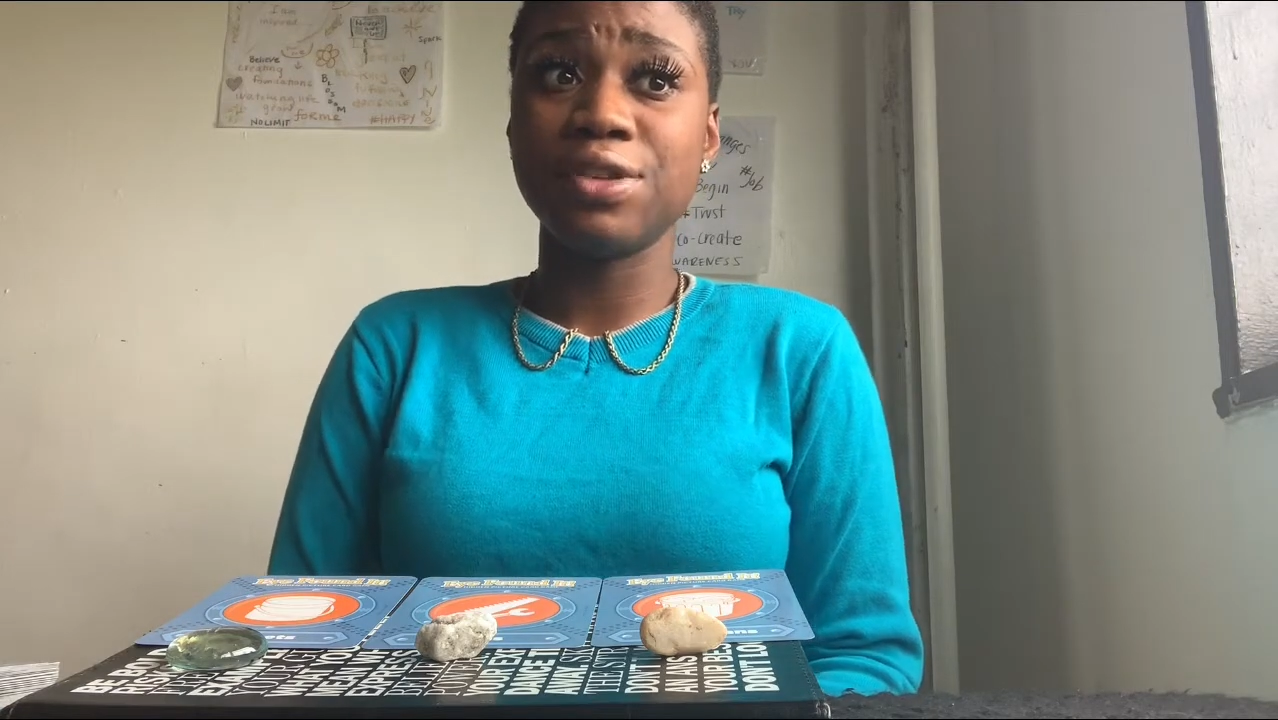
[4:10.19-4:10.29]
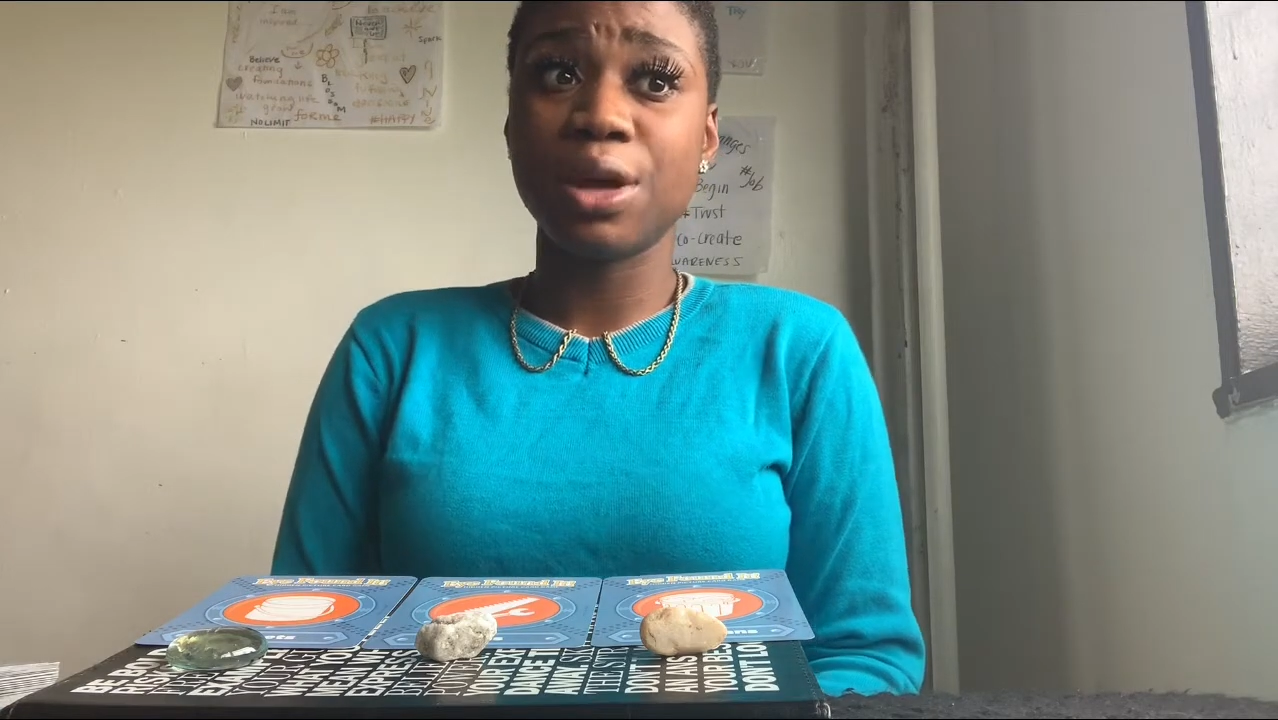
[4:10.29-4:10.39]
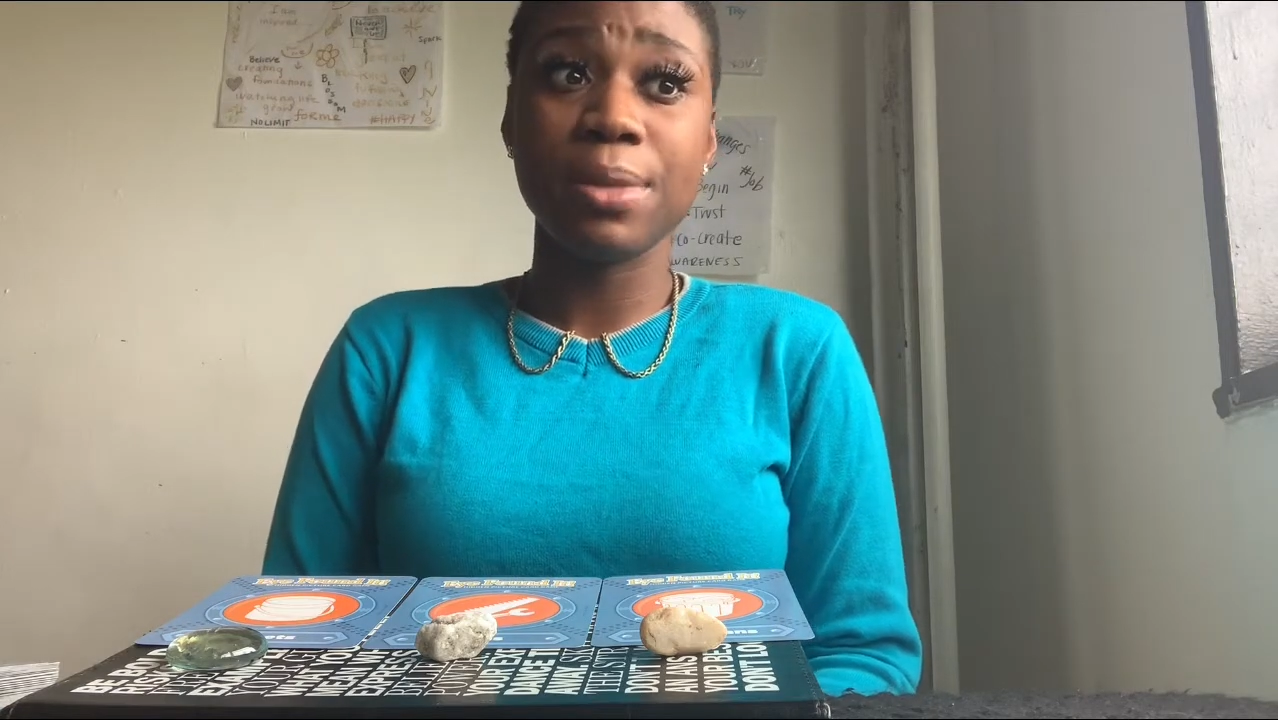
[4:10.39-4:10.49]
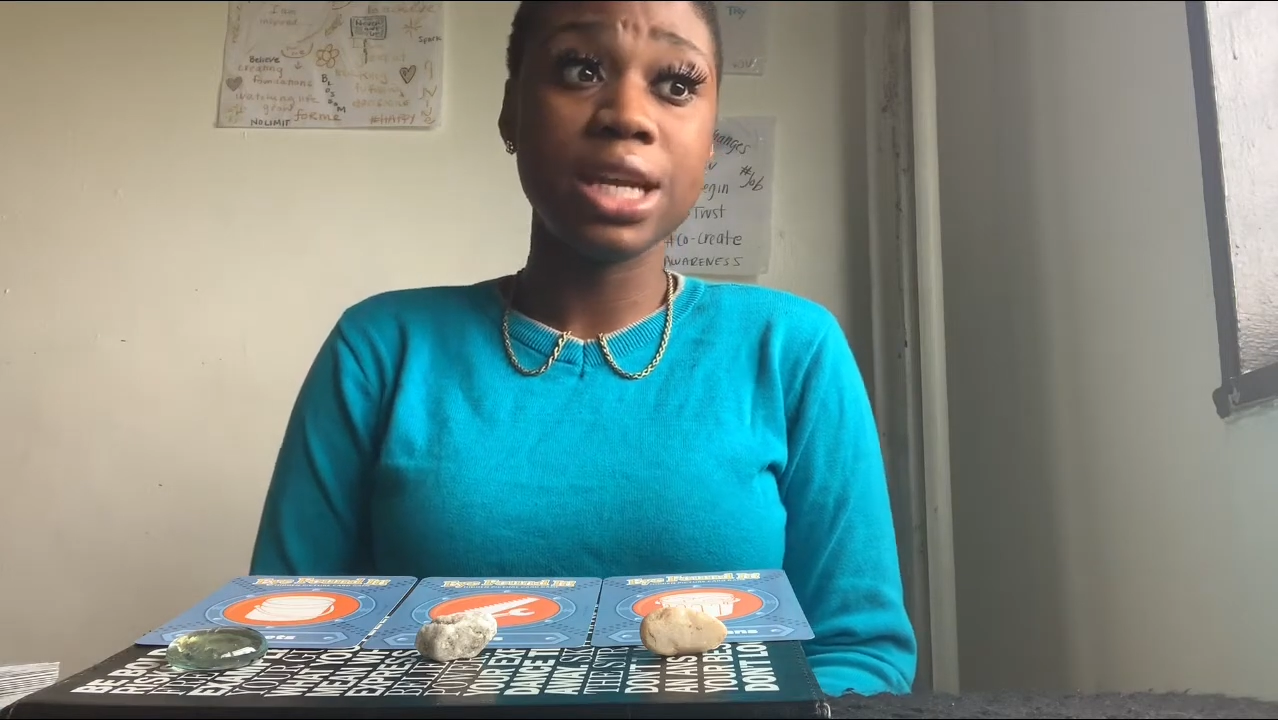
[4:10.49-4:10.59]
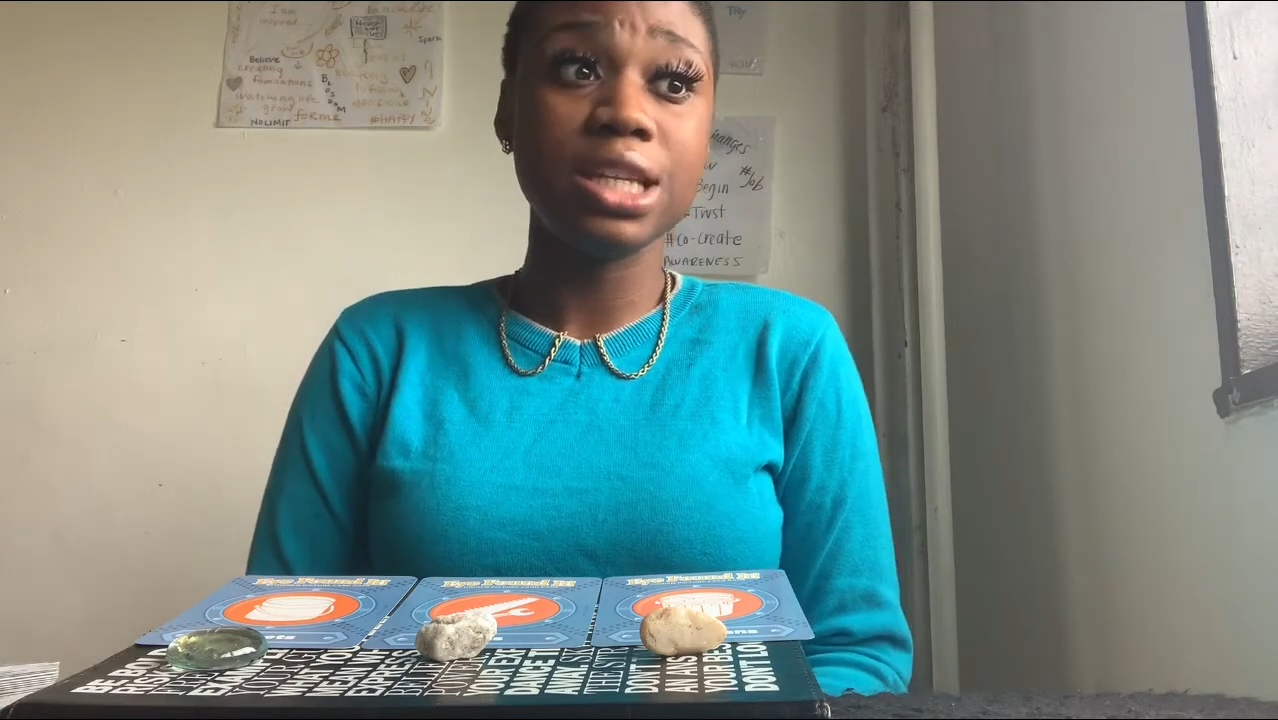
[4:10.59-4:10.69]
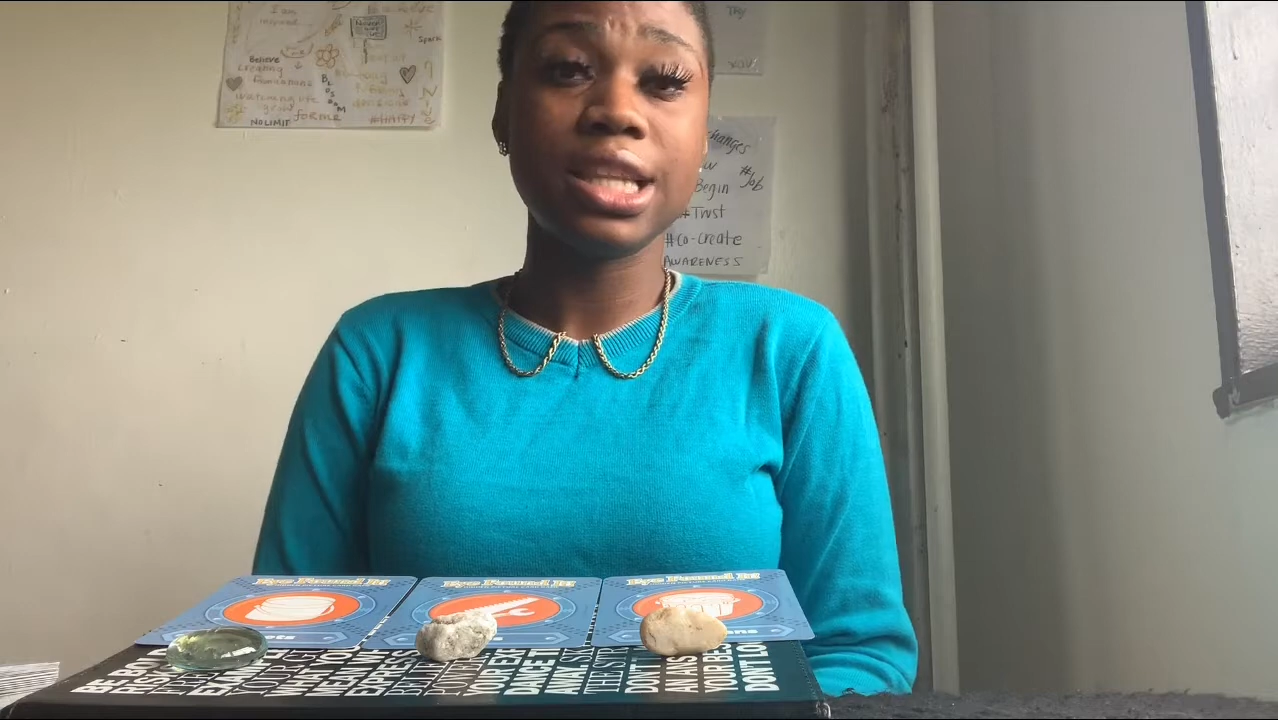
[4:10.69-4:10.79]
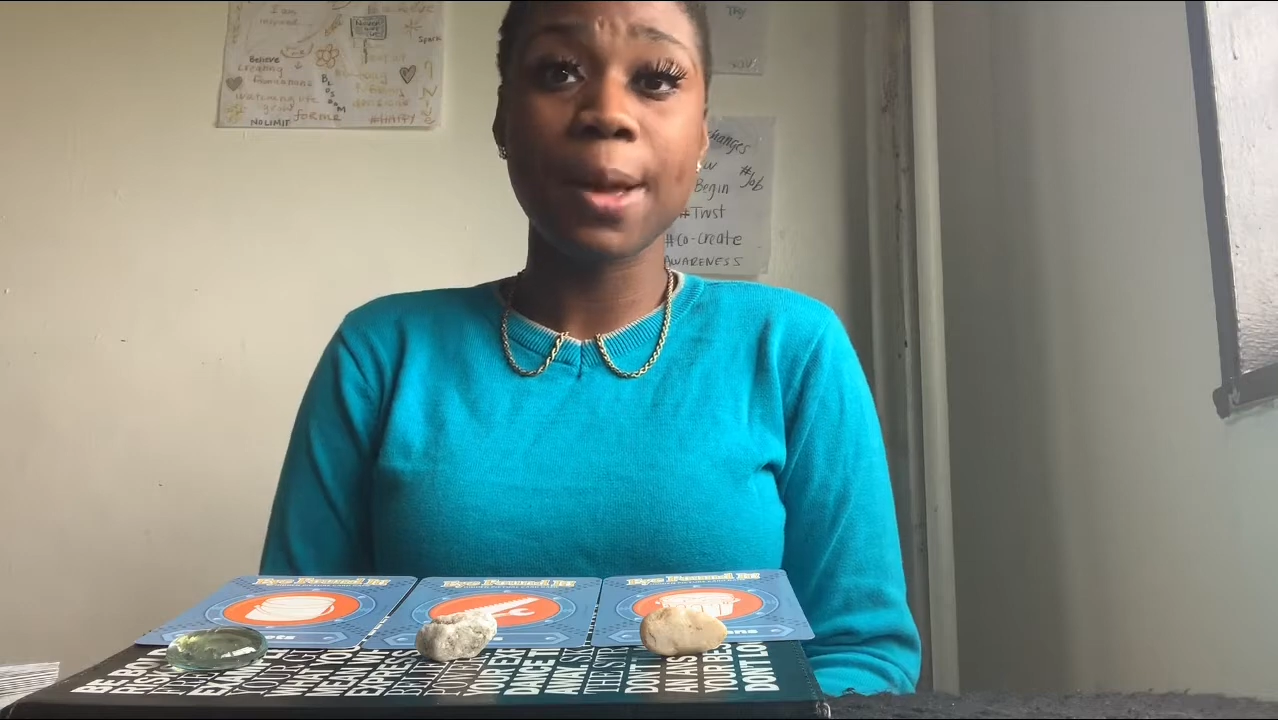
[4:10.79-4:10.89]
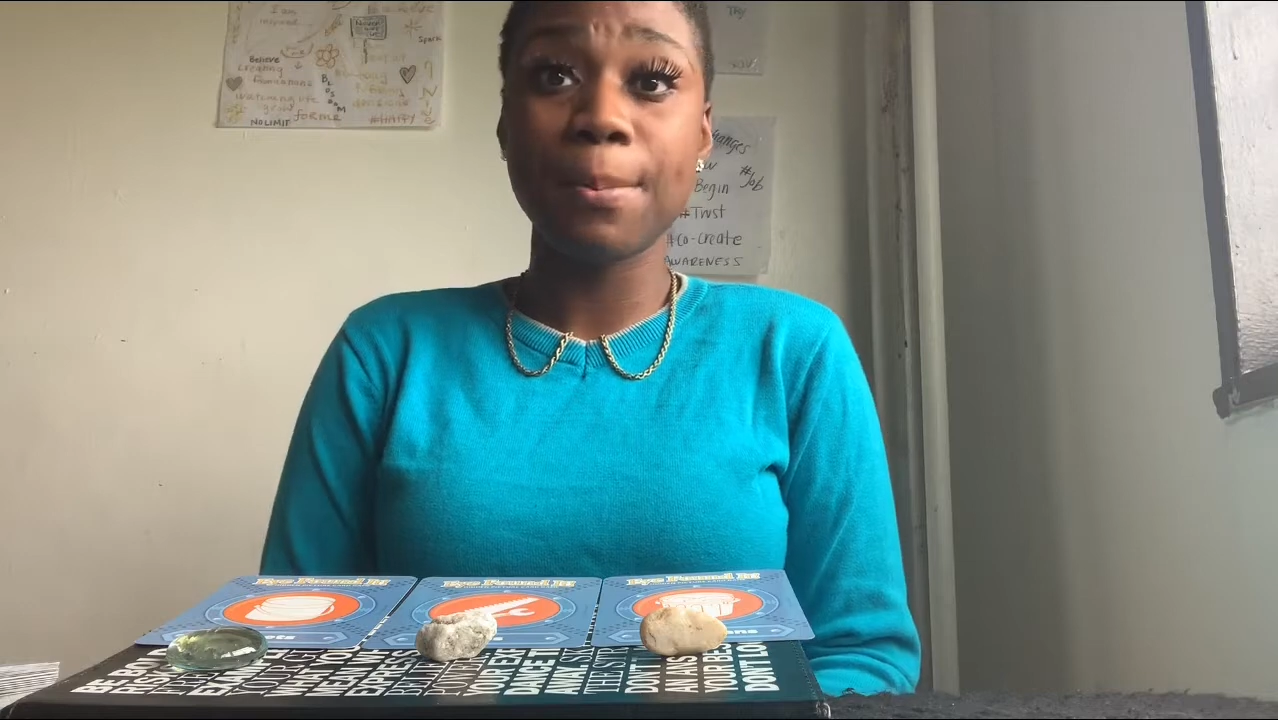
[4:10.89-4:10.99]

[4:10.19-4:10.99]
them anything